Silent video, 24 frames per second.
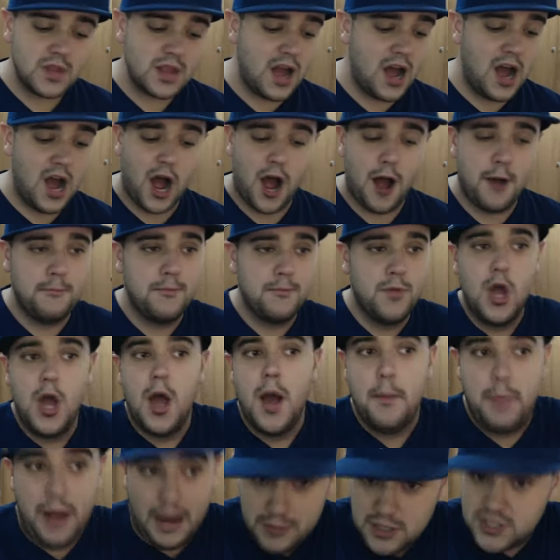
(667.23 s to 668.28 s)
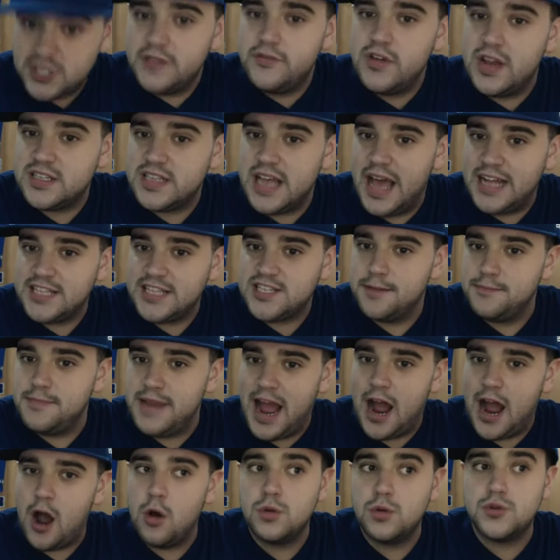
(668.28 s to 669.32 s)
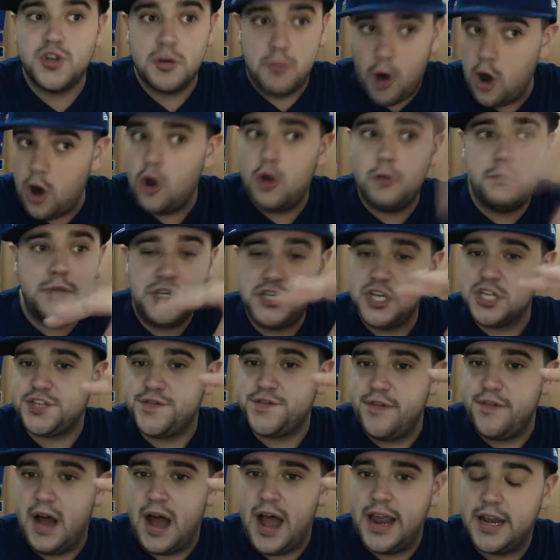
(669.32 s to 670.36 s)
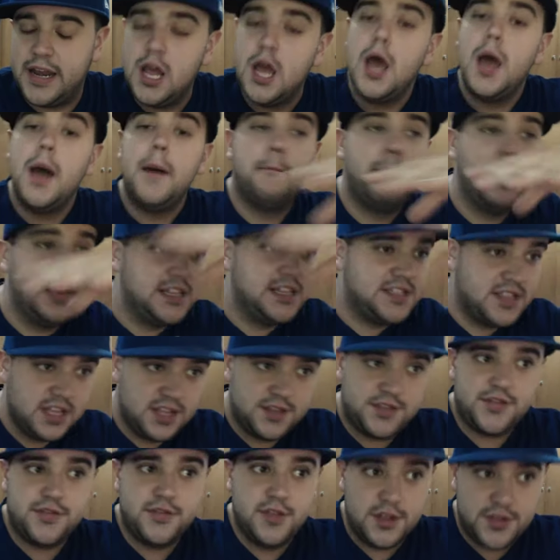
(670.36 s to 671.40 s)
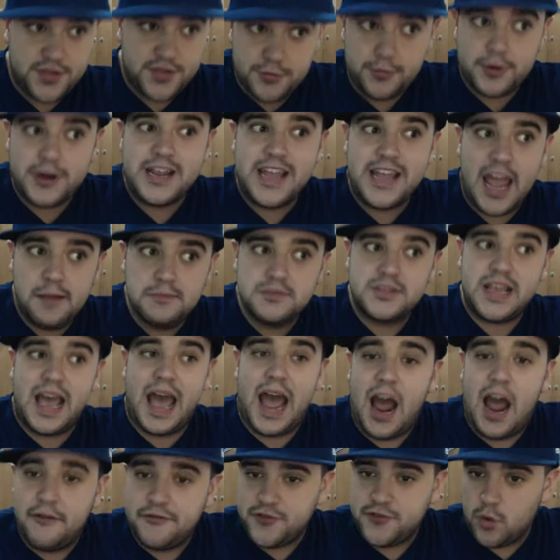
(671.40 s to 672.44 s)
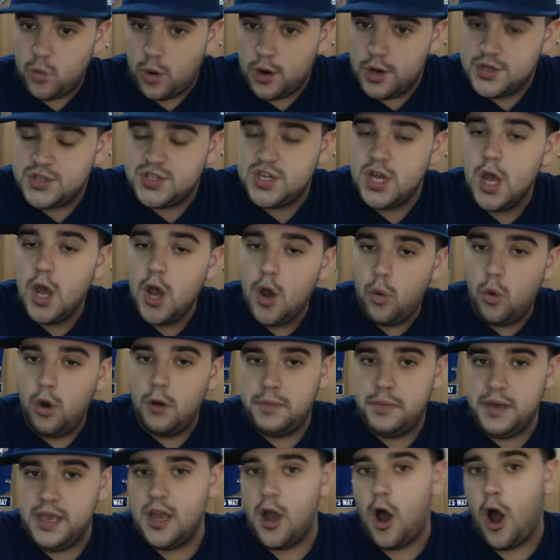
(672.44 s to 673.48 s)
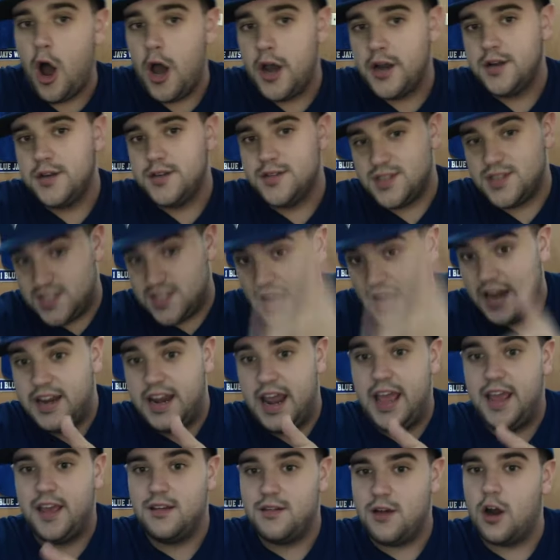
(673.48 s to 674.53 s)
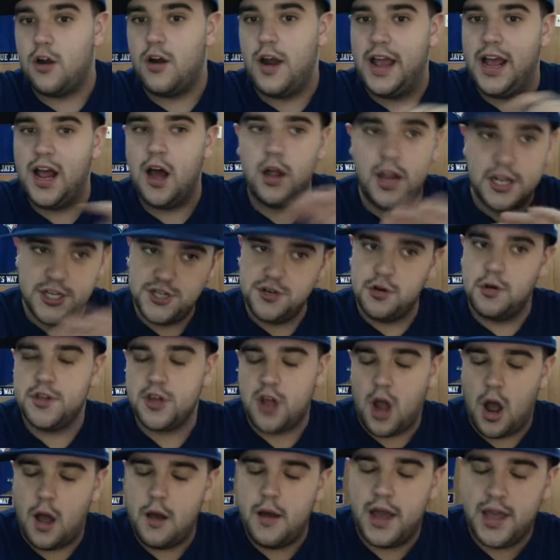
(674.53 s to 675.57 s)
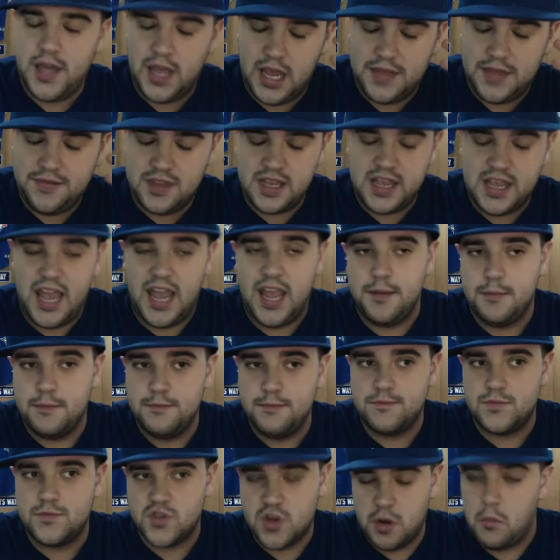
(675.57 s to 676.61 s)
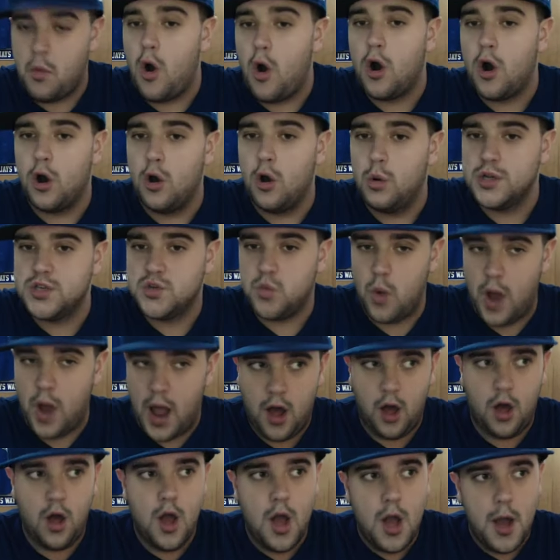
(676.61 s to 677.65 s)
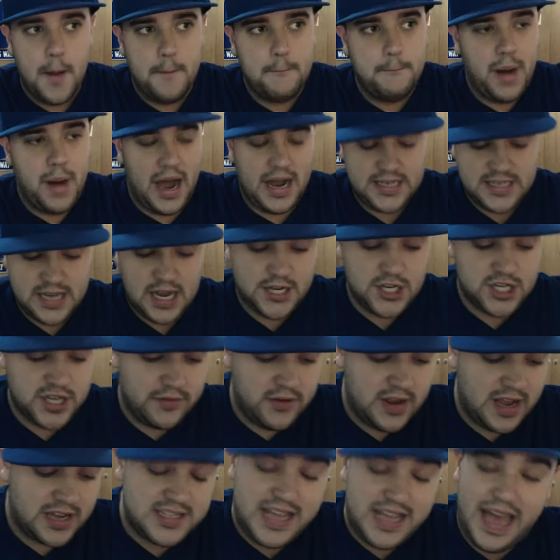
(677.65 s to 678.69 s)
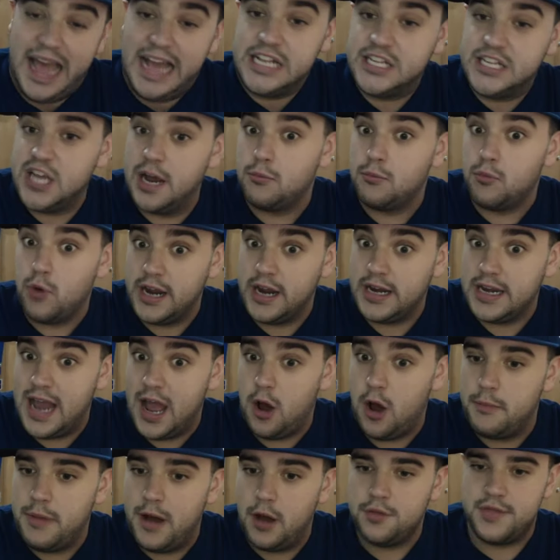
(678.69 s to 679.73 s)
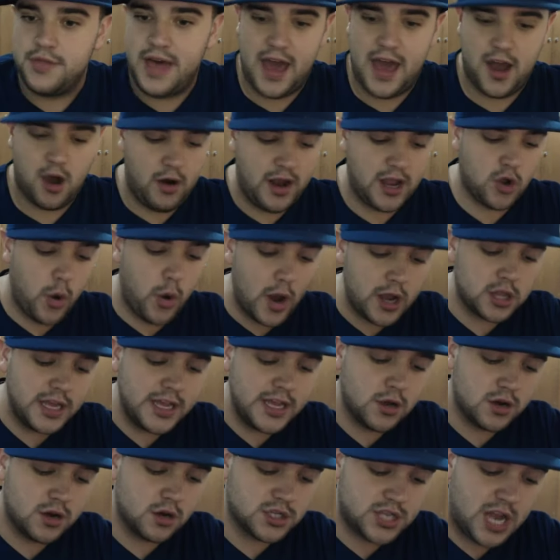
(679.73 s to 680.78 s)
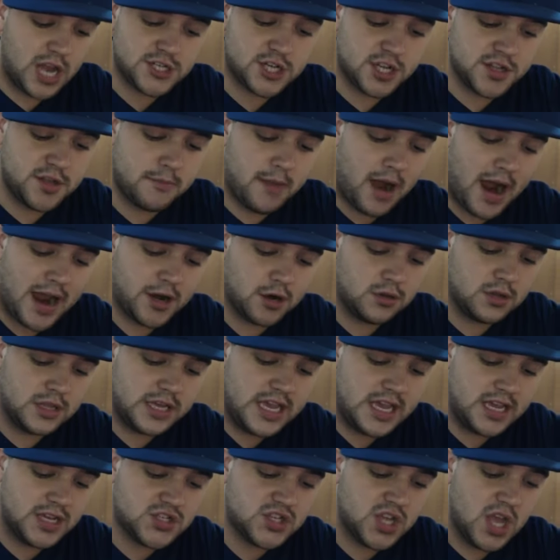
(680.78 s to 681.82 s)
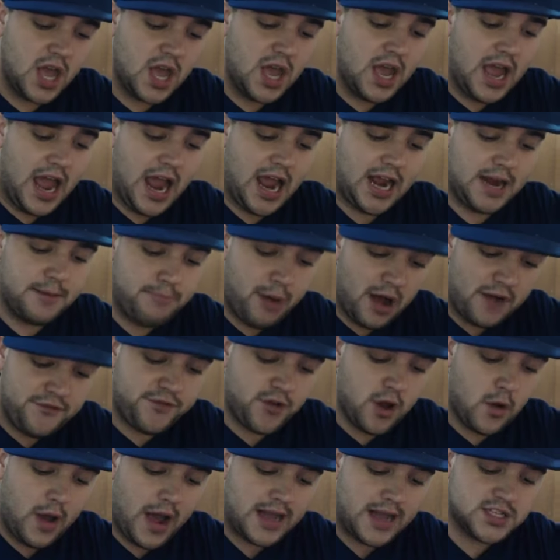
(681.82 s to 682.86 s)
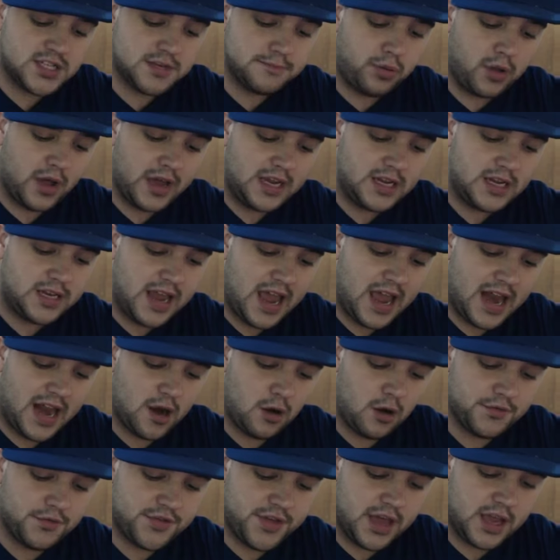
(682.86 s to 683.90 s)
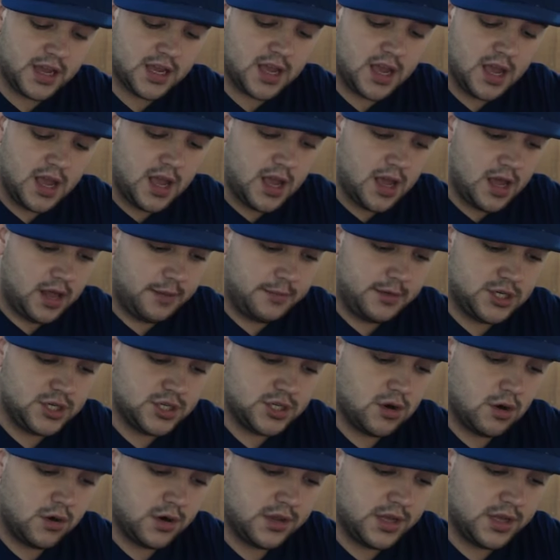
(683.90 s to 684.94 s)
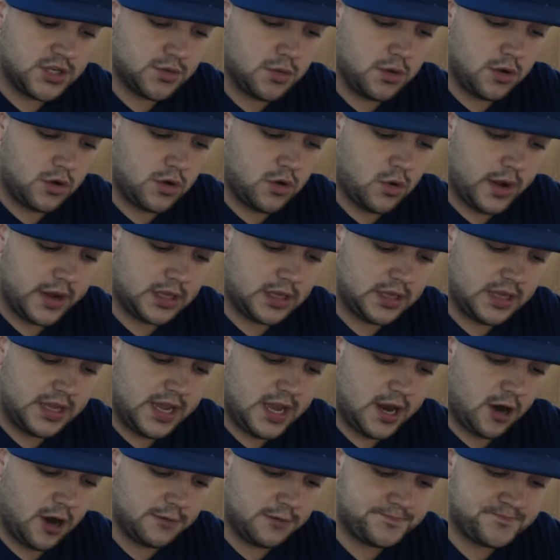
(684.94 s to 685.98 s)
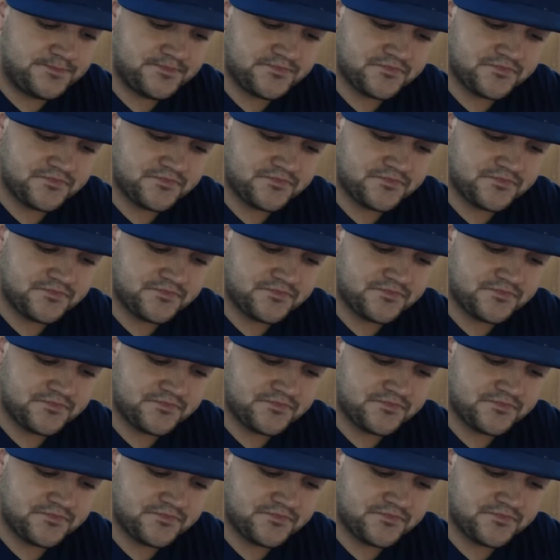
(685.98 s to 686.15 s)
But I'm just giving you guys a heads up now. Tomorrow will be just fine, but it's the 3 games afterwards will be on Sunday. All right, I'll let you know in the game tomorrow as well. But just giving you guys the heads up right now about that. All right, quickly going to touch on the minor leagues. And Buffalo hasn't played yet, I don't think. Let me just go to this real quickly here.